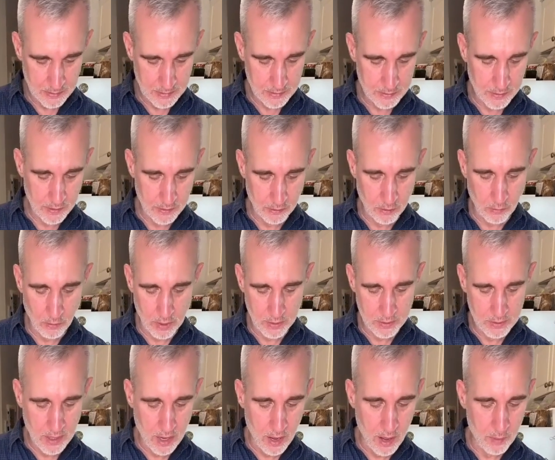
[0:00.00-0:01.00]
That's going to go
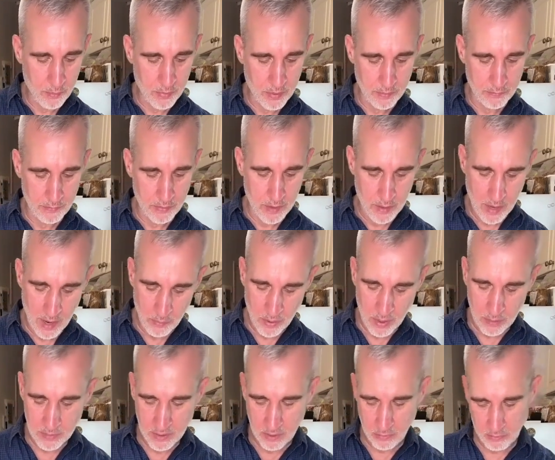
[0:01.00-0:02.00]
on top of the... I
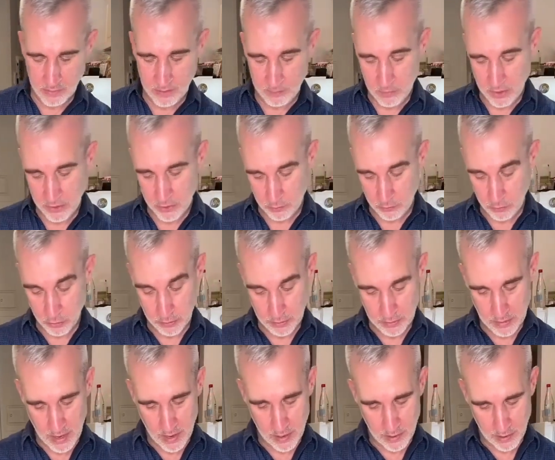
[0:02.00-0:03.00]
probably don't need much more
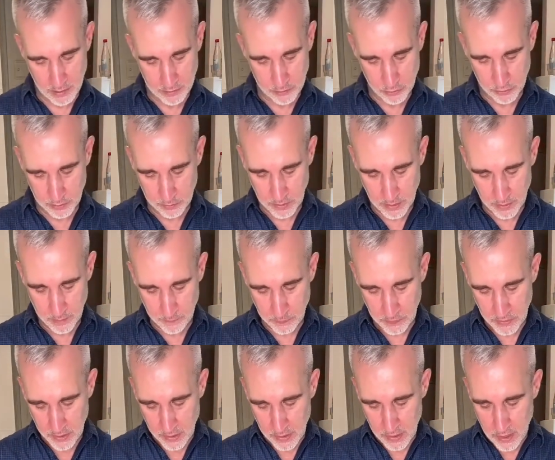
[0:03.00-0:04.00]
than that, actually, but
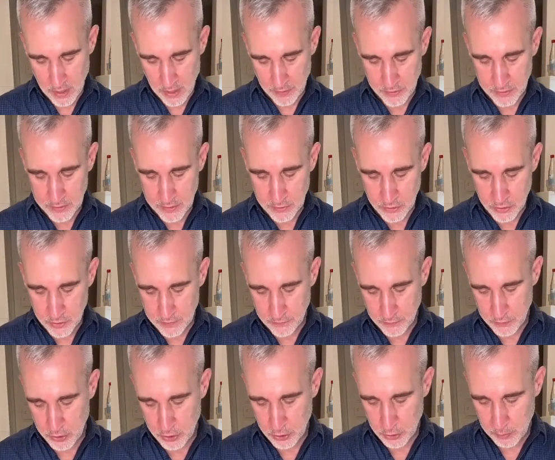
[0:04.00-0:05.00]
this is just
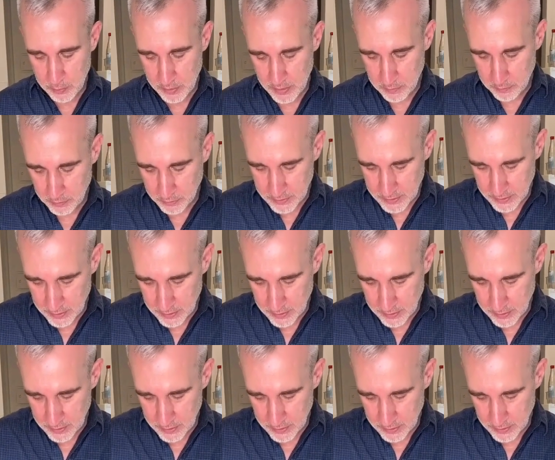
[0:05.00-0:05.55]
for 2 people